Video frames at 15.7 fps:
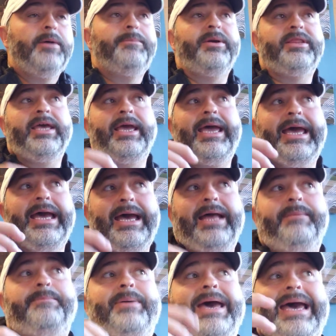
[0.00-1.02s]
but they
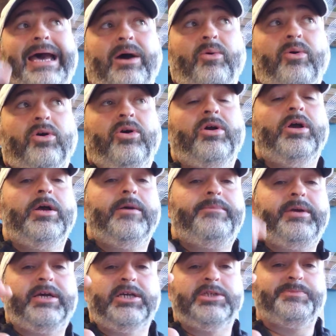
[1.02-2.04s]
had power
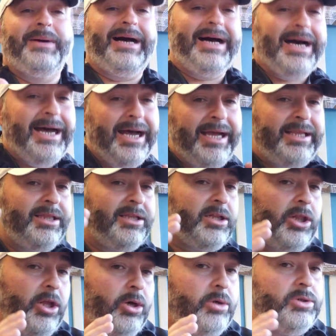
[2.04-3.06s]
because behind
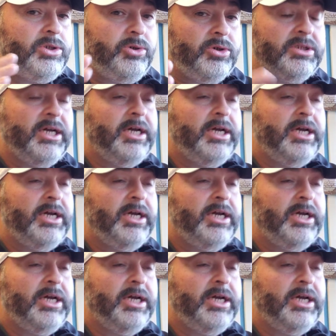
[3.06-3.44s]
closed doors.